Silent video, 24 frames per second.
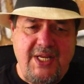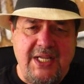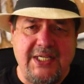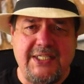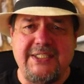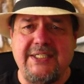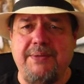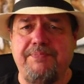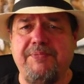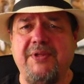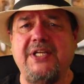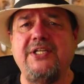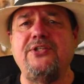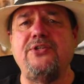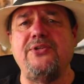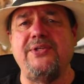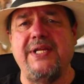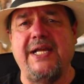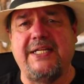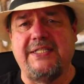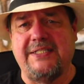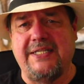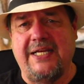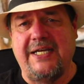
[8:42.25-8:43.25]
Except they do
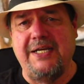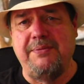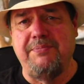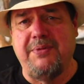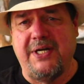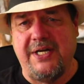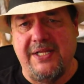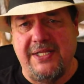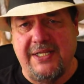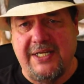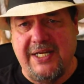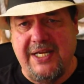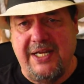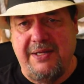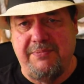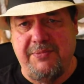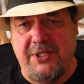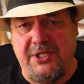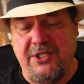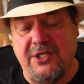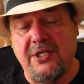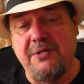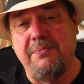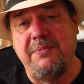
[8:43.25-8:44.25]
that to anybody that came
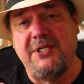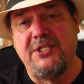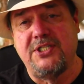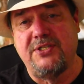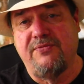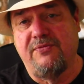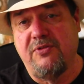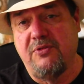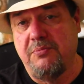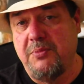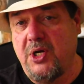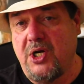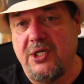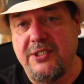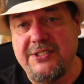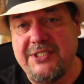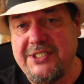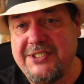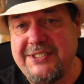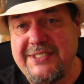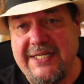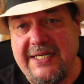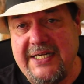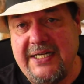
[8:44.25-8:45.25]
in. You could be from
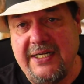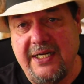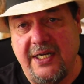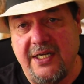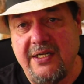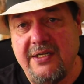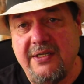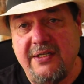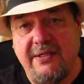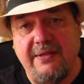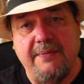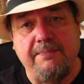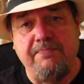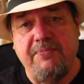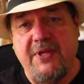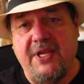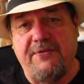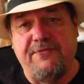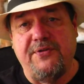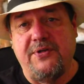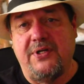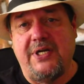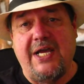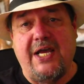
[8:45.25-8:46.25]
Argentina.
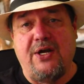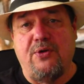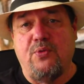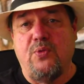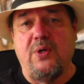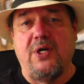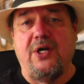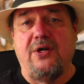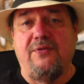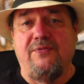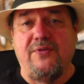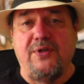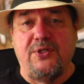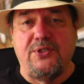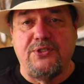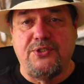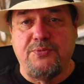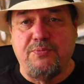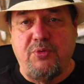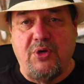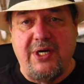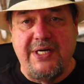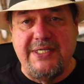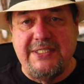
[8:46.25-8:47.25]
If you're not aware of
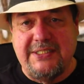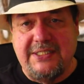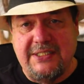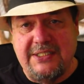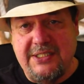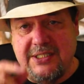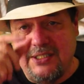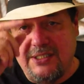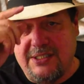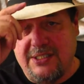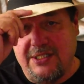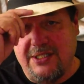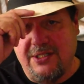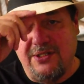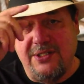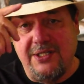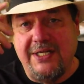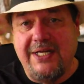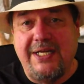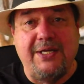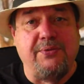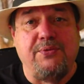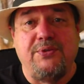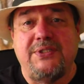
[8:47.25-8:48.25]
those prices, they're going
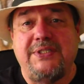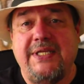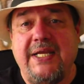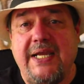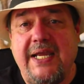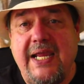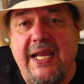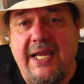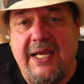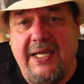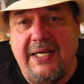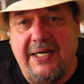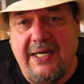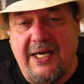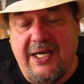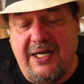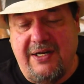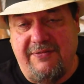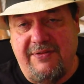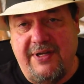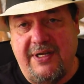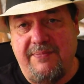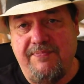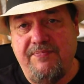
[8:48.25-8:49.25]
to get what they can out
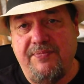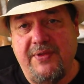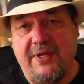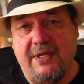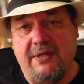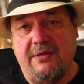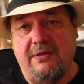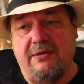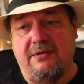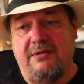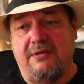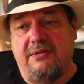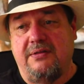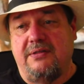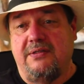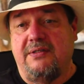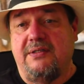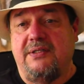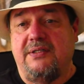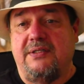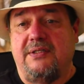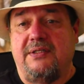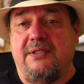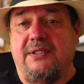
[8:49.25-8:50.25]
of it.
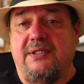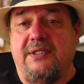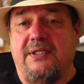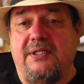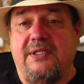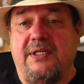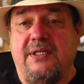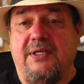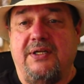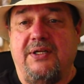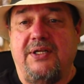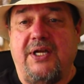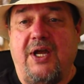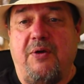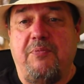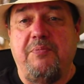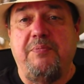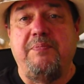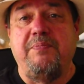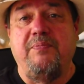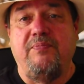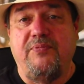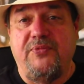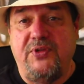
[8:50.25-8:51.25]

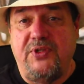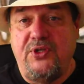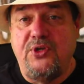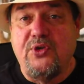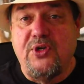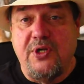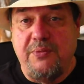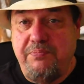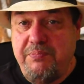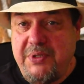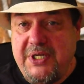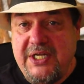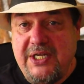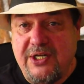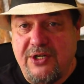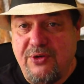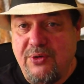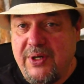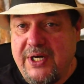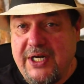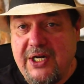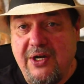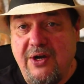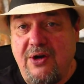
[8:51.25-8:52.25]
Now, you can be a
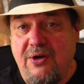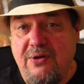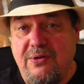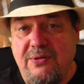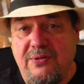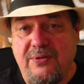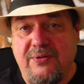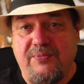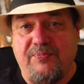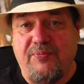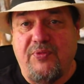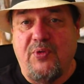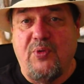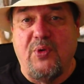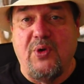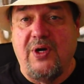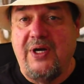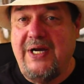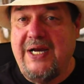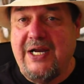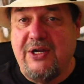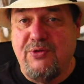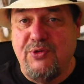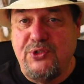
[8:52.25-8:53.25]
gringo or
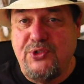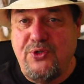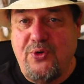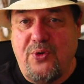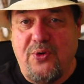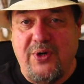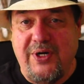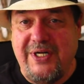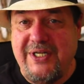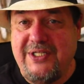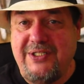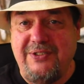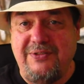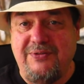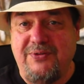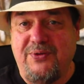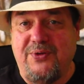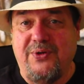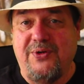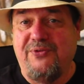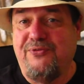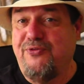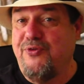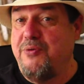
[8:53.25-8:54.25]
an Ecuadorian
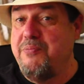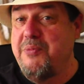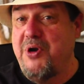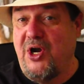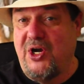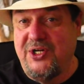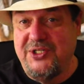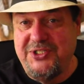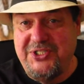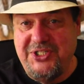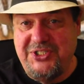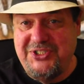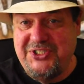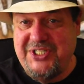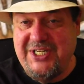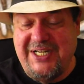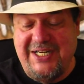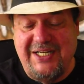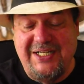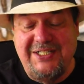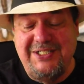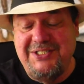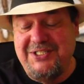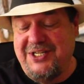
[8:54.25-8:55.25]
or from
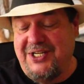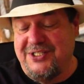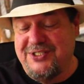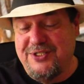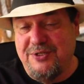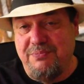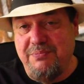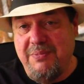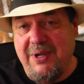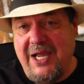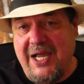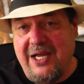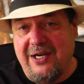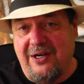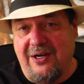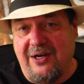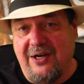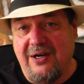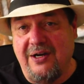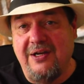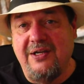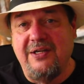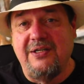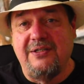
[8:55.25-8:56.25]
Argentina, doesn't
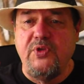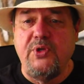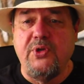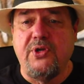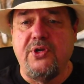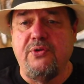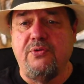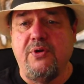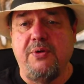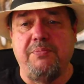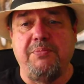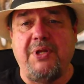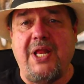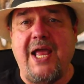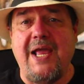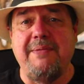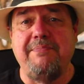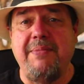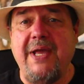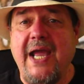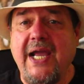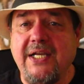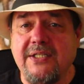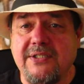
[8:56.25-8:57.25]
matter. You can
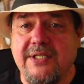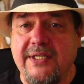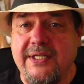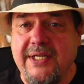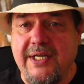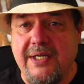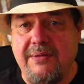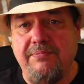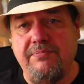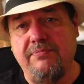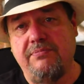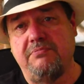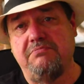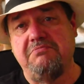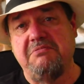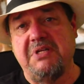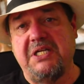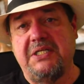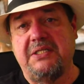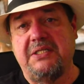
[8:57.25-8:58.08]
reply back to them.